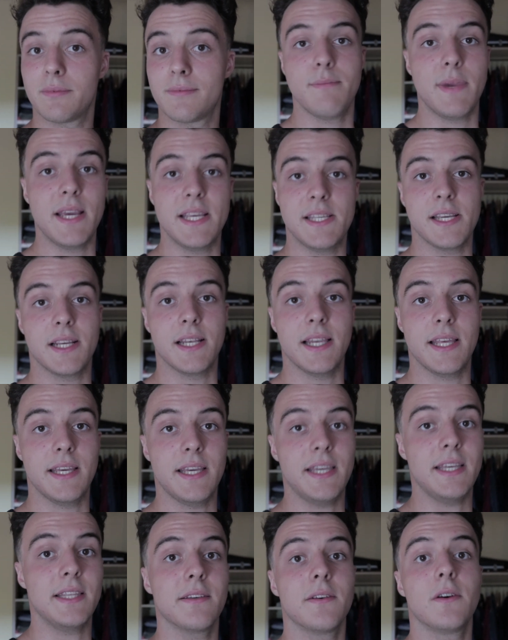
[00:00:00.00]
Basically,
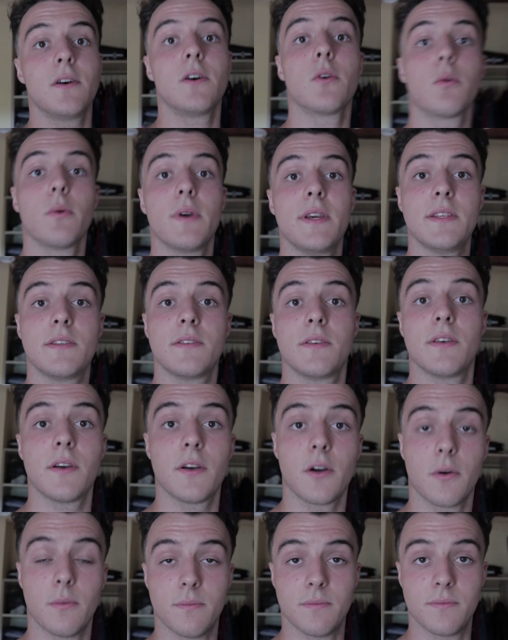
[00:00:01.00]
it always
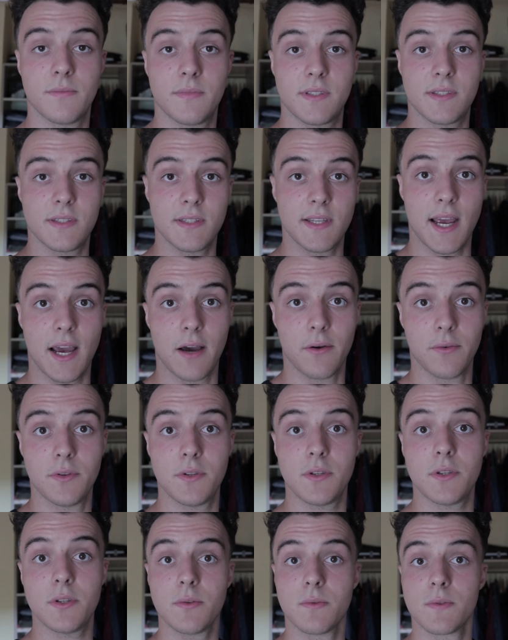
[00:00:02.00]
comes down
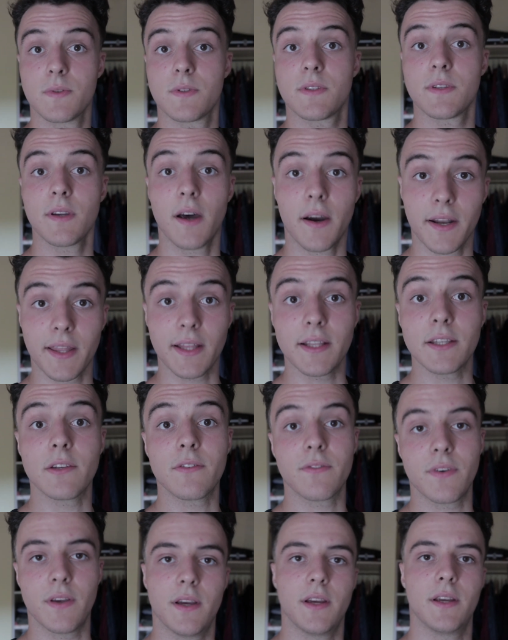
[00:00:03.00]
to starting the
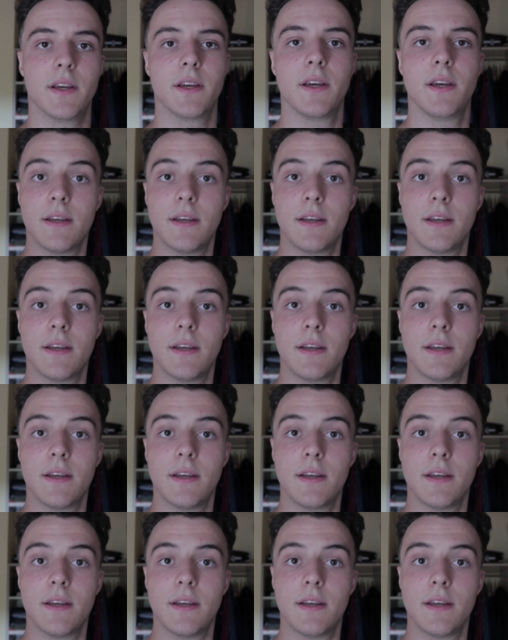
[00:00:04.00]
thing.